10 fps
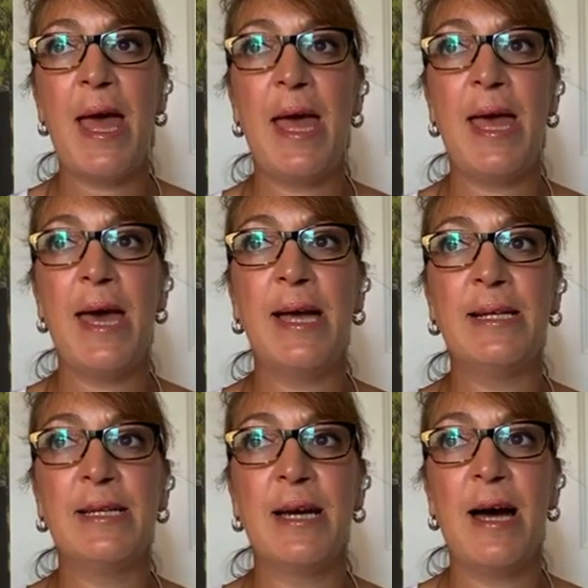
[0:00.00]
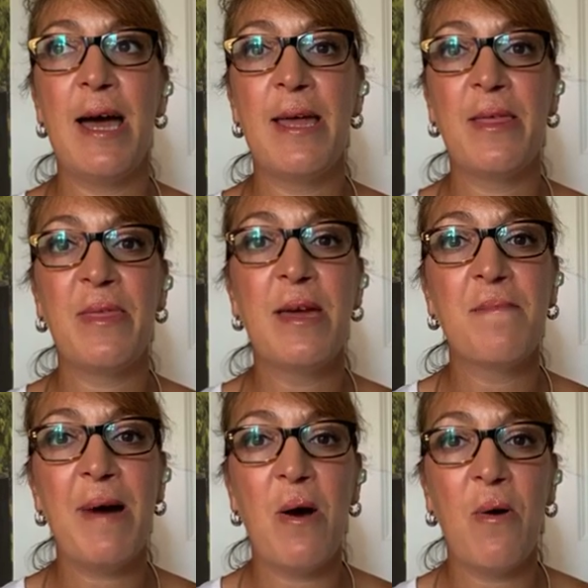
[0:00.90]
And I think
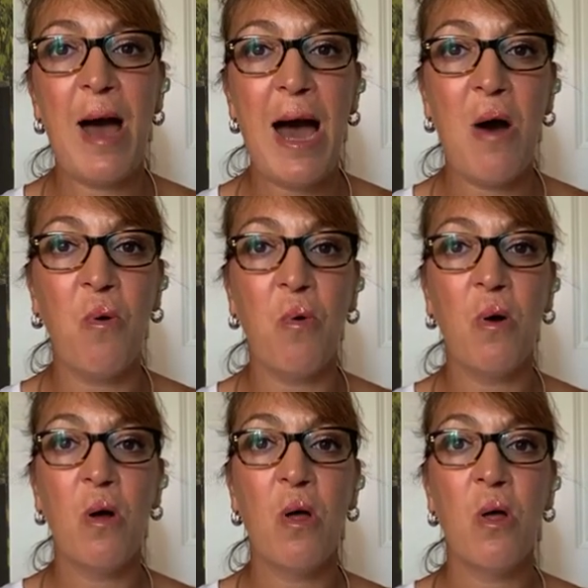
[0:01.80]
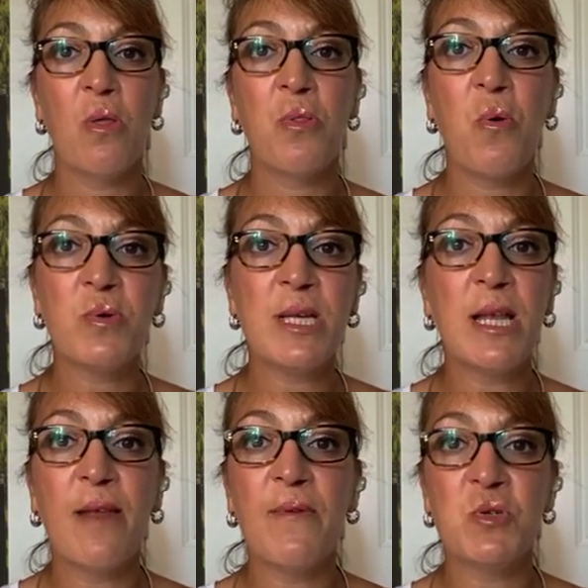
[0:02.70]
about how those
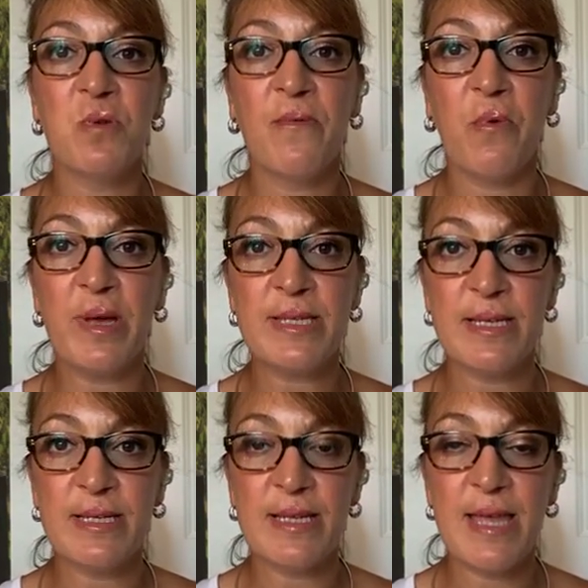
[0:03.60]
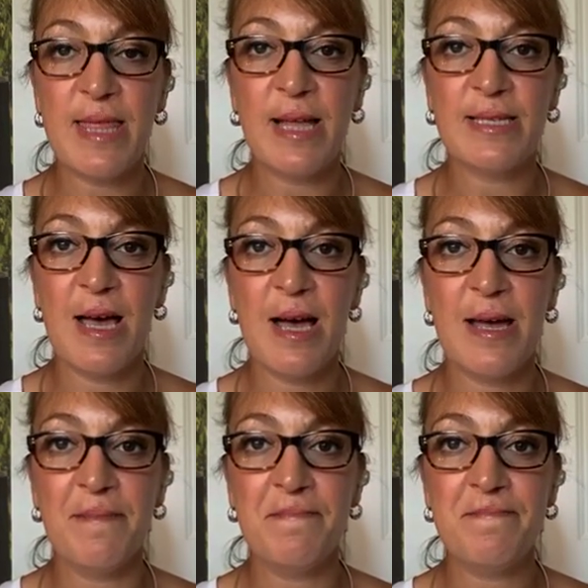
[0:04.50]
individual voices at that time